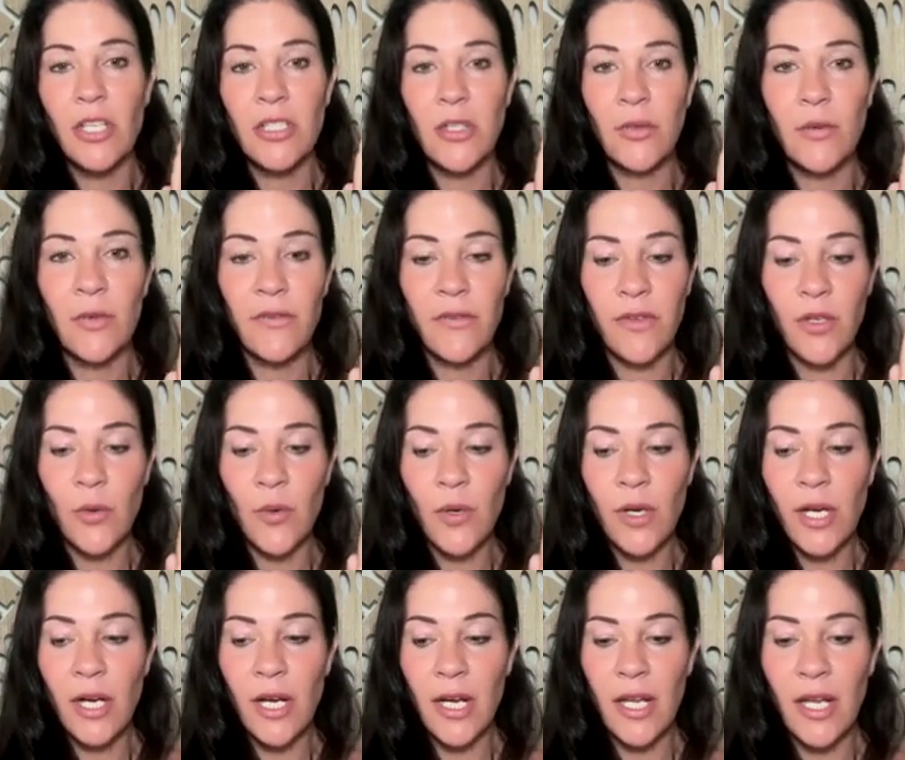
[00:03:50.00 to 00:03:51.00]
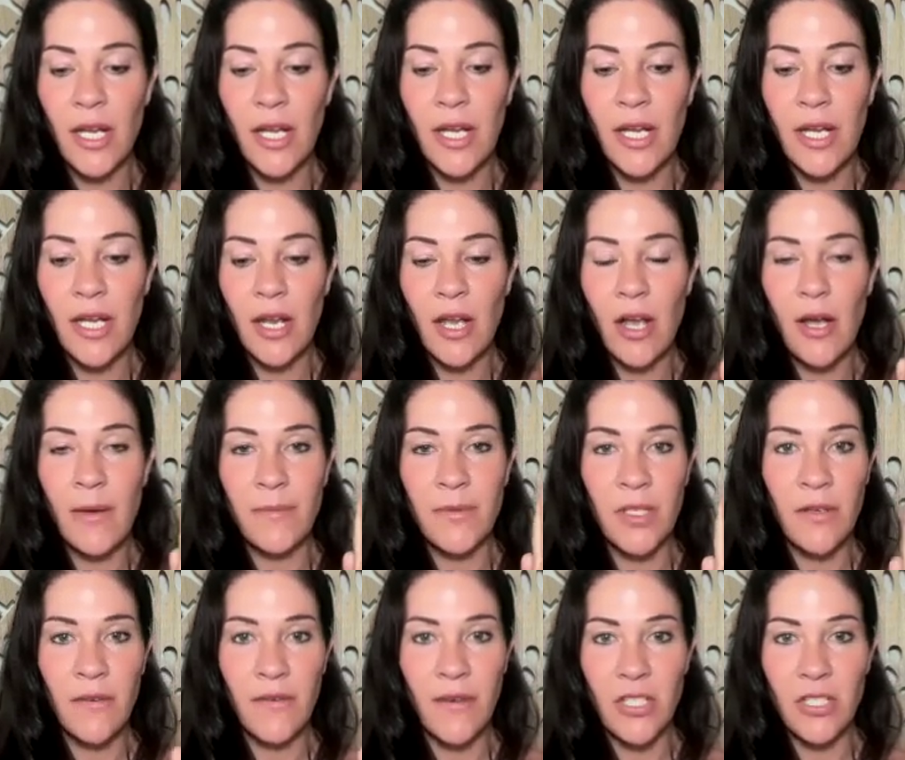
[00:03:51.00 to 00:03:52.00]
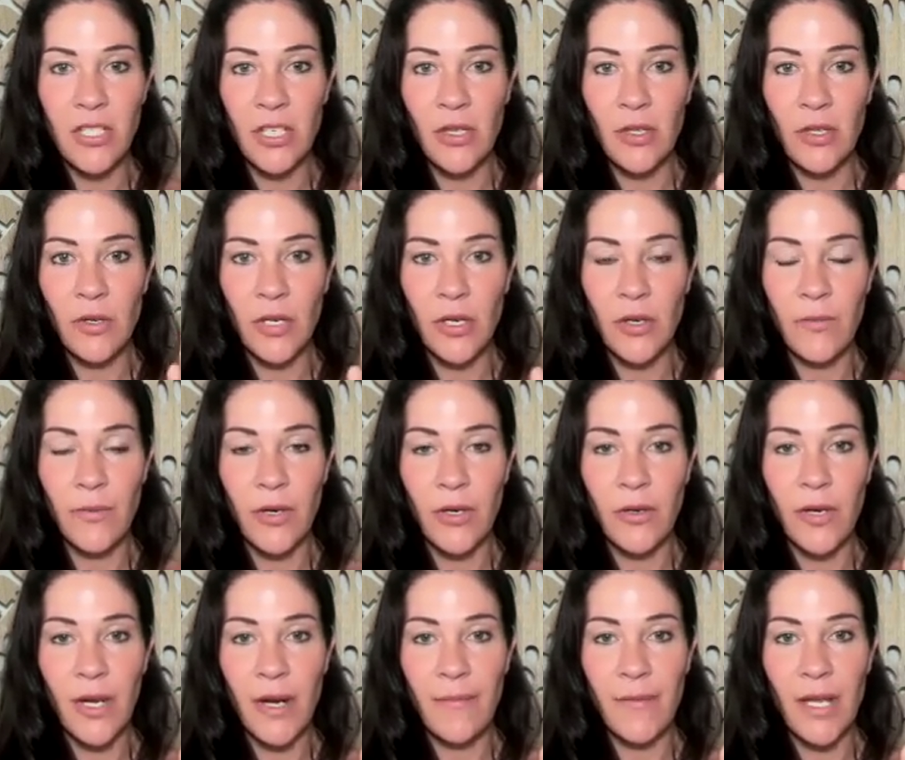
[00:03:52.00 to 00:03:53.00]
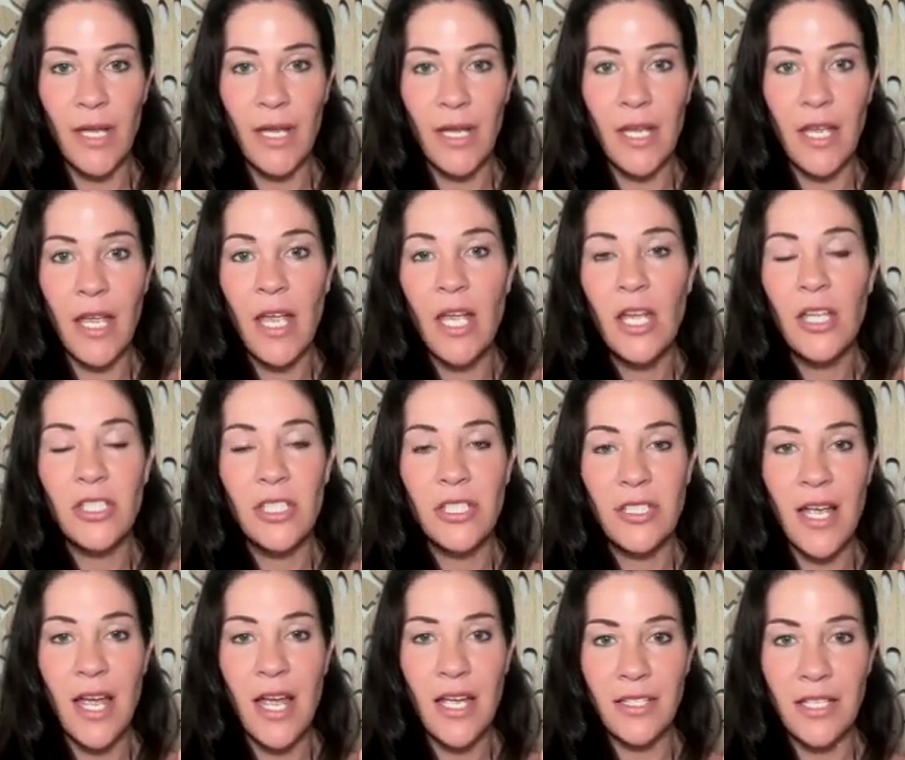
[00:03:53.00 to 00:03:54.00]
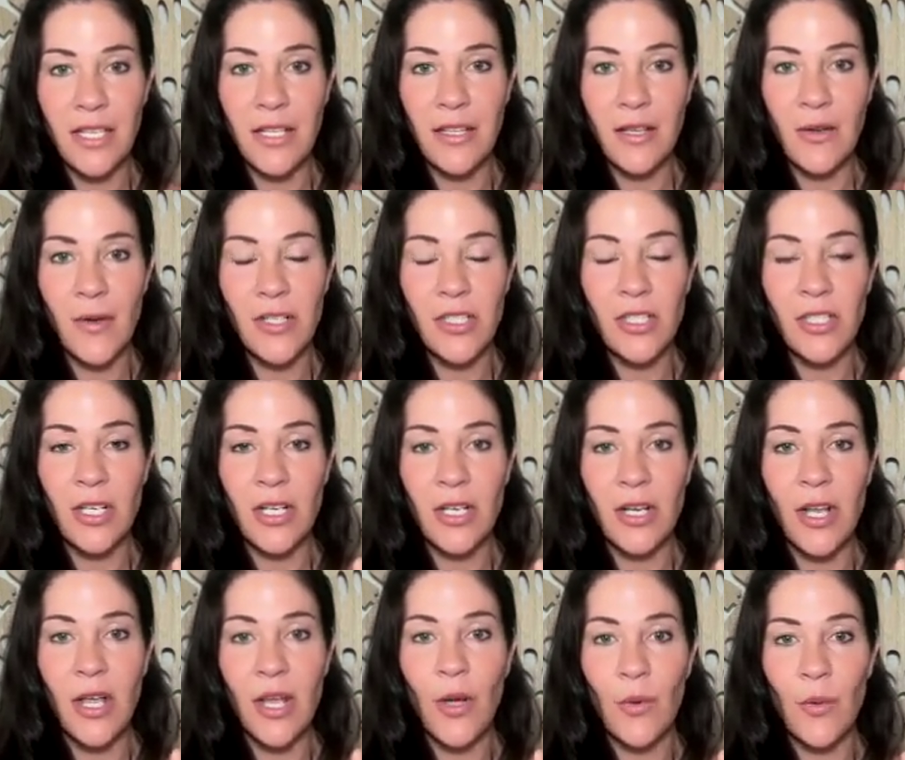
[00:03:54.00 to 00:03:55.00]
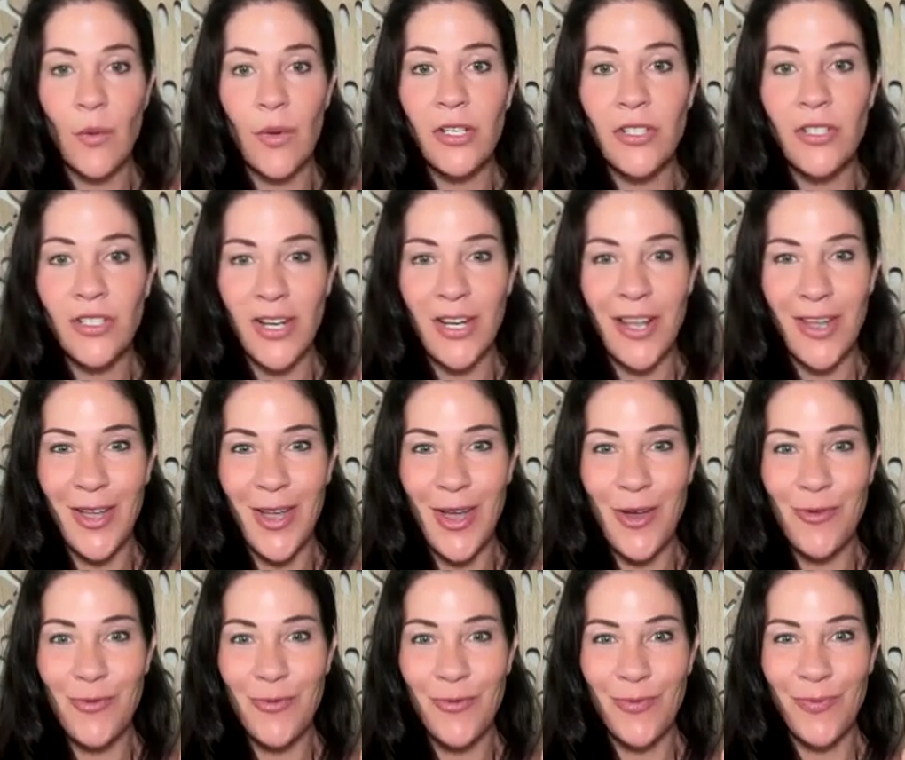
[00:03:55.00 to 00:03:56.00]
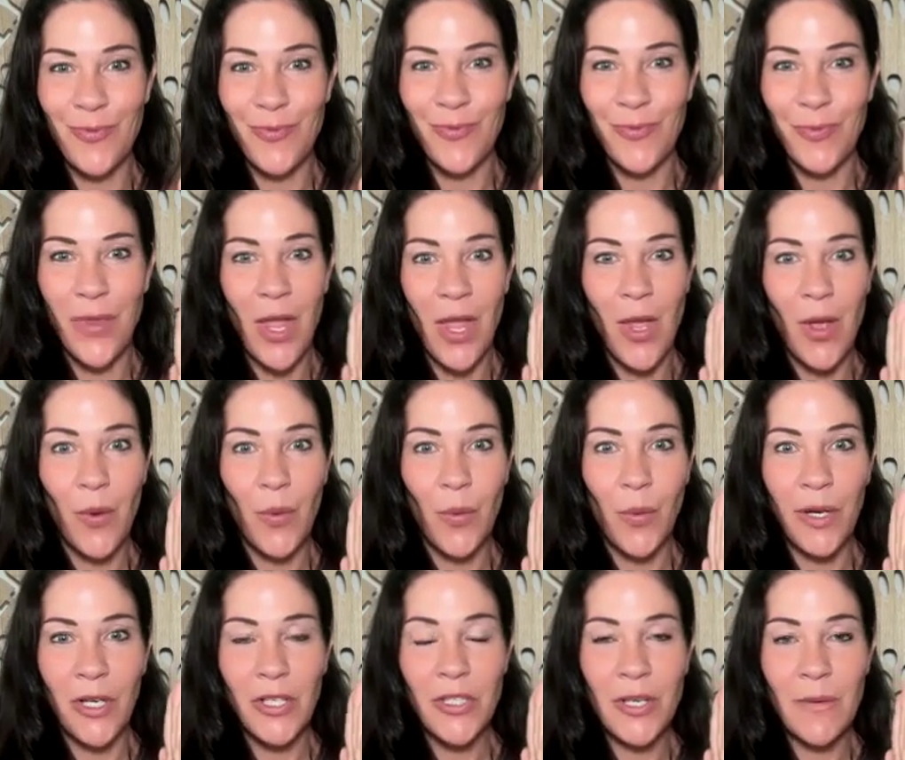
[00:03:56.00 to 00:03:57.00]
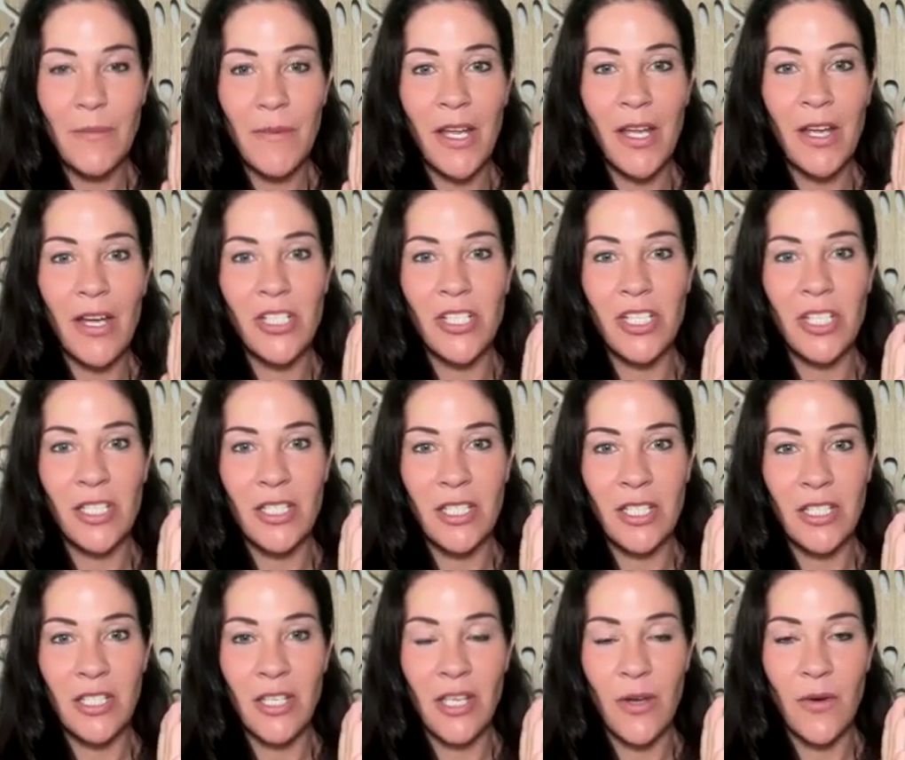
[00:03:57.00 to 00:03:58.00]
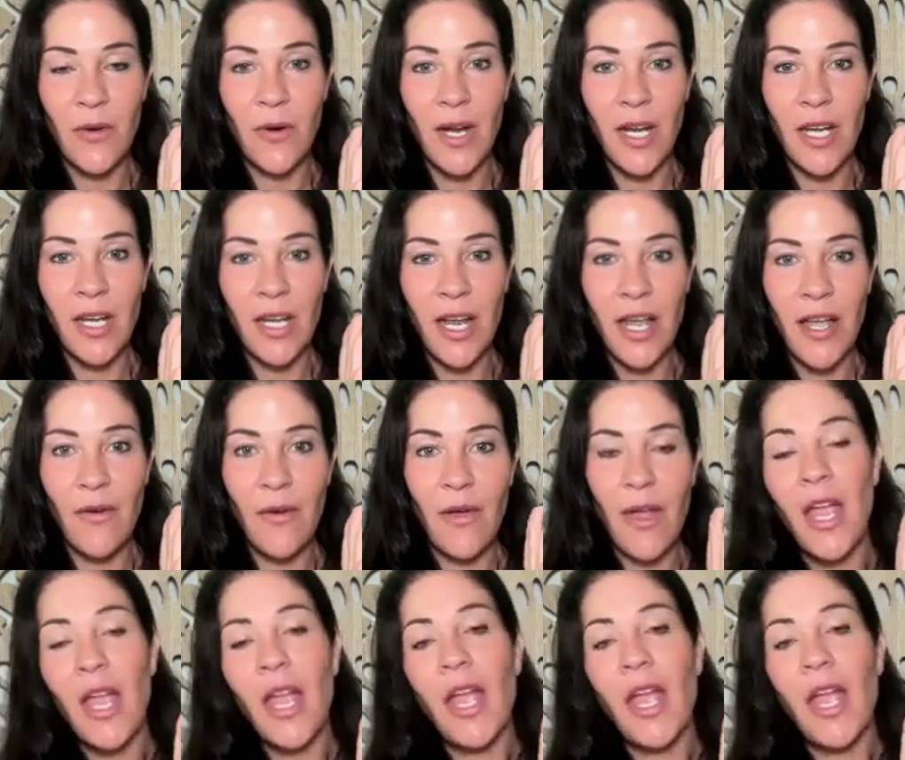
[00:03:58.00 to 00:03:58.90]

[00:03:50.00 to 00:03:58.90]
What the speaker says: So, if you're in observation through your programming, just asking the question, where should I go? Where should my consciousness go right now?